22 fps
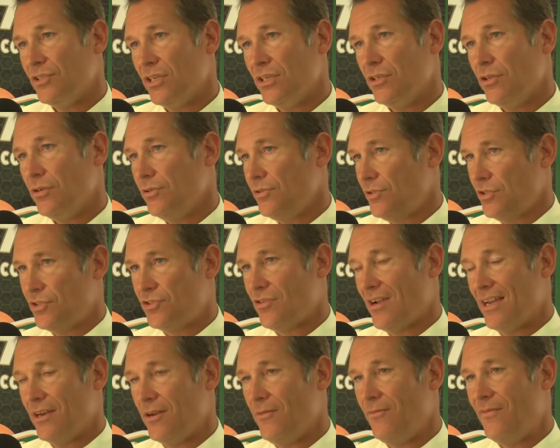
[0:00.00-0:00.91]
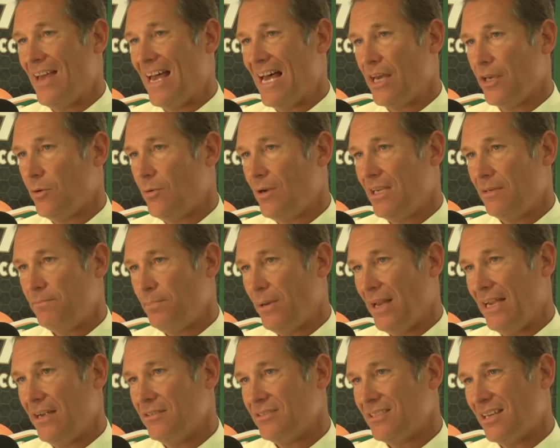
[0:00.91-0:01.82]
and you're just trying to evaluate
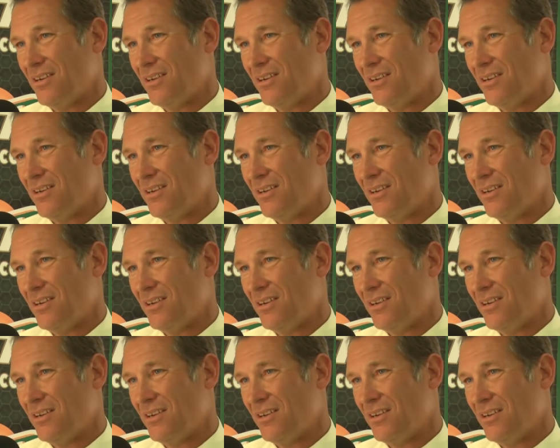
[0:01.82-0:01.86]
players.